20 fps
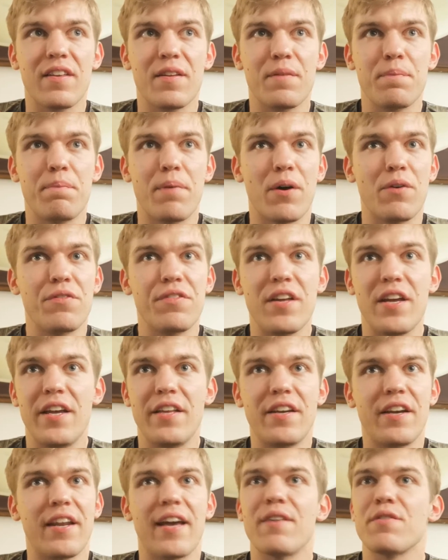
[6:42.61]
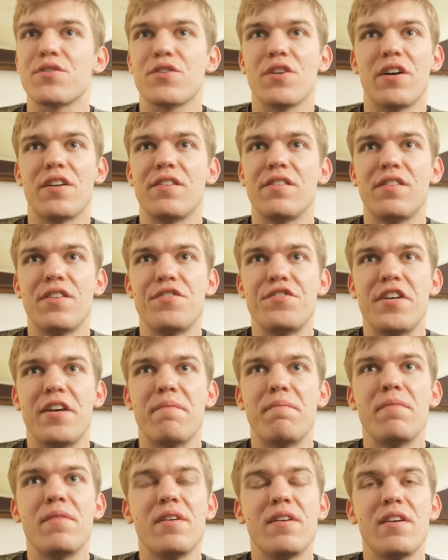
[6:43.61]
both in and outside of the
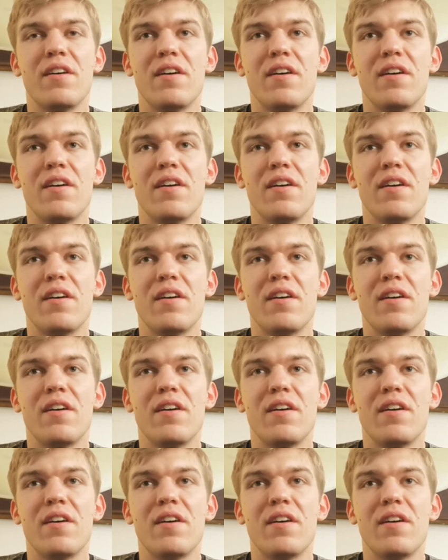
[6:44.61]
gym.